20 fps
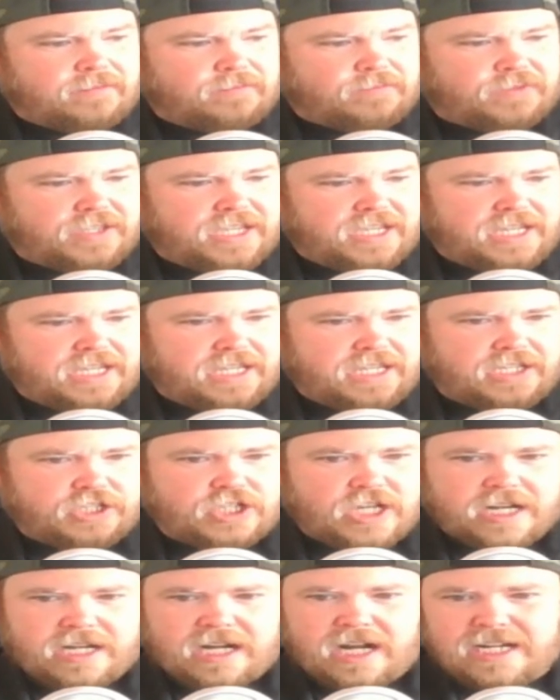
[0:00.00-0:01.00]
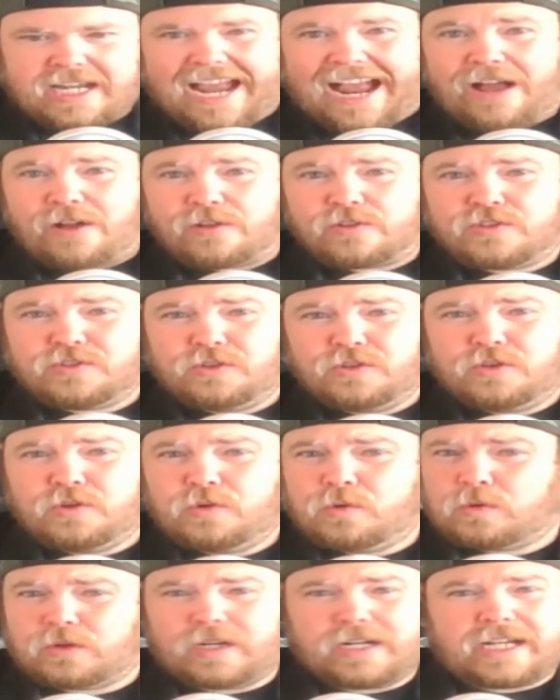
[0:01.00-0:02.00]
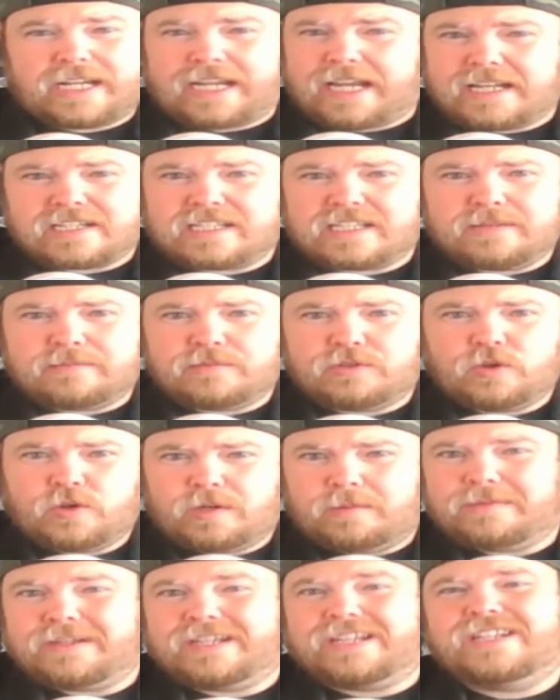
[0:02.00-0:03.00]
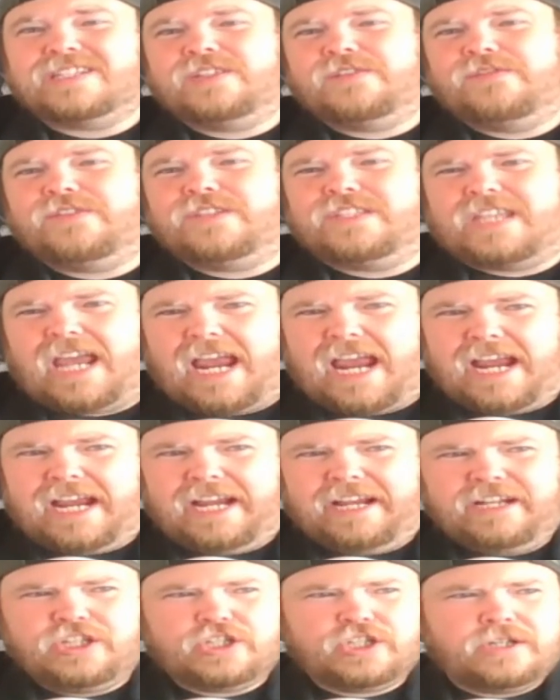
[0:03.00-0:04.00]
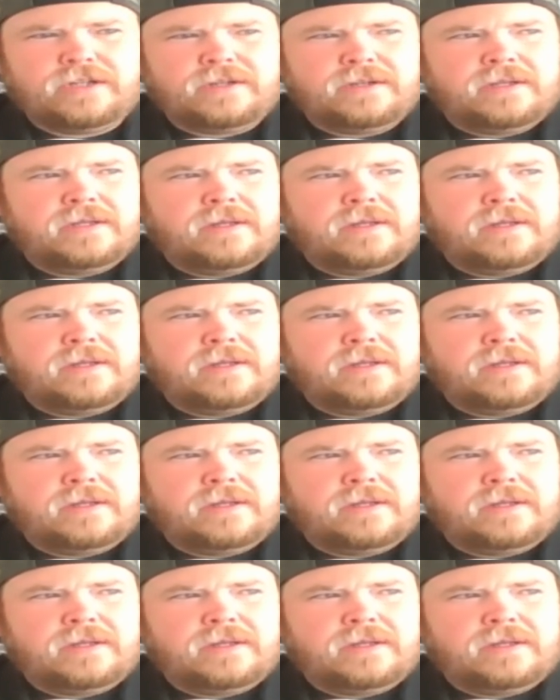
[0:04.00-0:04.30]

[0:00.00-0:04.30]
the Jedi Council who are against him doing it because of his age.